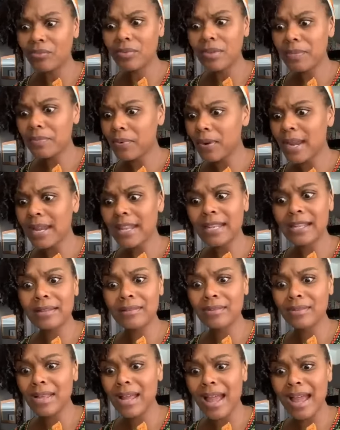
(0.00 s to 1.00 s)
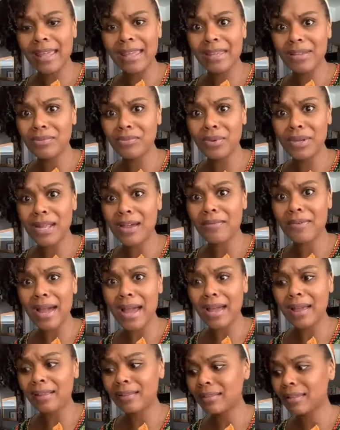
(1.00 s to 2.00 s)
We pray that I get whatever
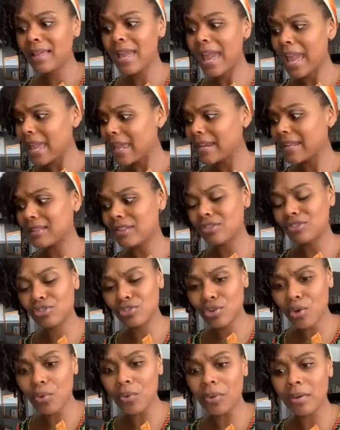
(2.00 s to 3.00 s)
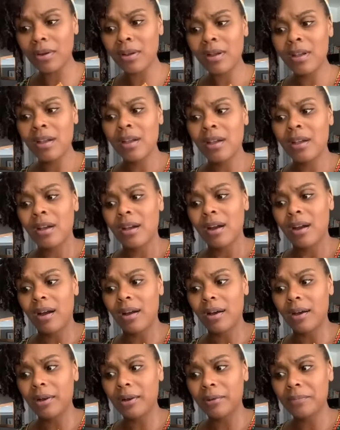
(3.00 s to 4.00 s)
I can at the store
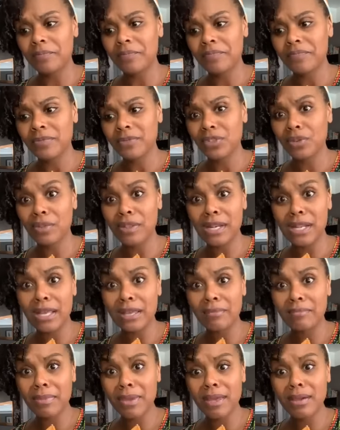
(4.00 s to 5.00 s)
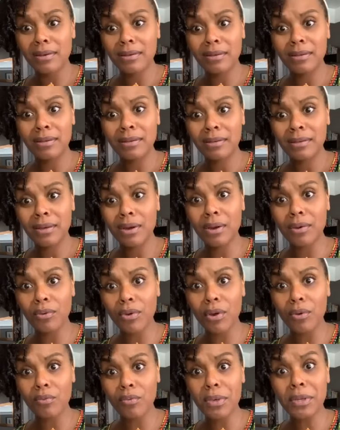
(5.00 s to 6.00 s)
so that it could be a
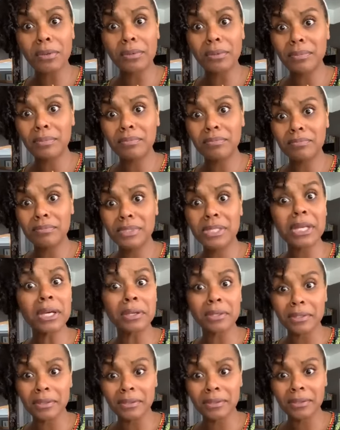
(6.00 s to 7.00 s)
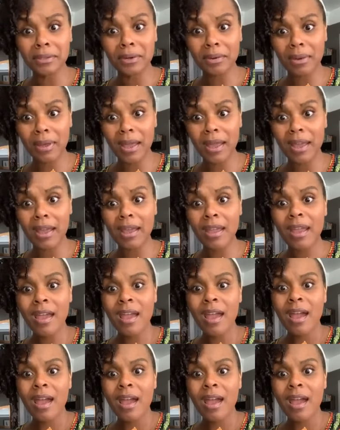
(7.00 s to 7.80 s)
real dinner, okay?